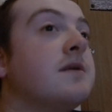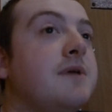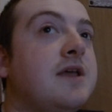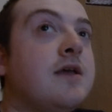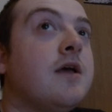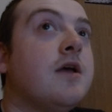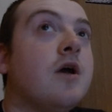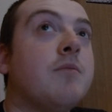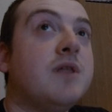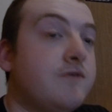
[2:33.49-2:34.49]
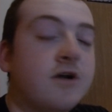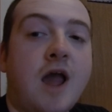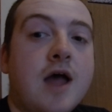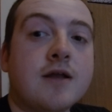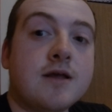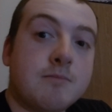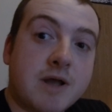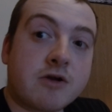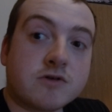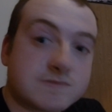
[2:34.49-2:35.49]
to be, believe it or not,
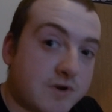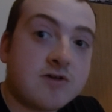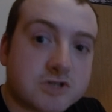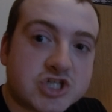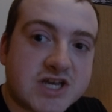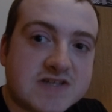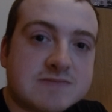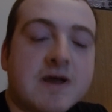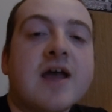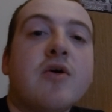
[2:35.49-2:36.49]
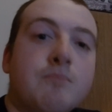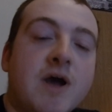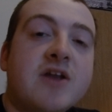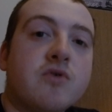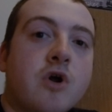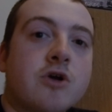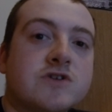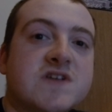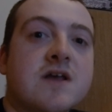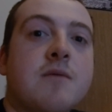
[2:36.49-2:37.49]
my girl Sprinkle Cheese, my albino garter
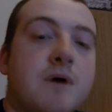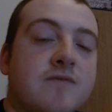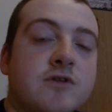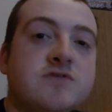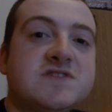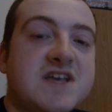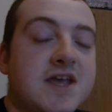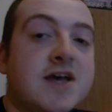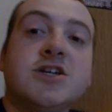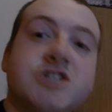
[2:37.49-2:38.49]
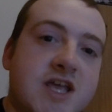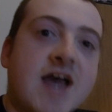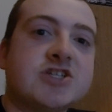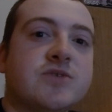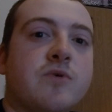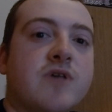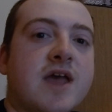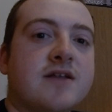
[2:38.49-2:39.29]
snake above Lucy, she actually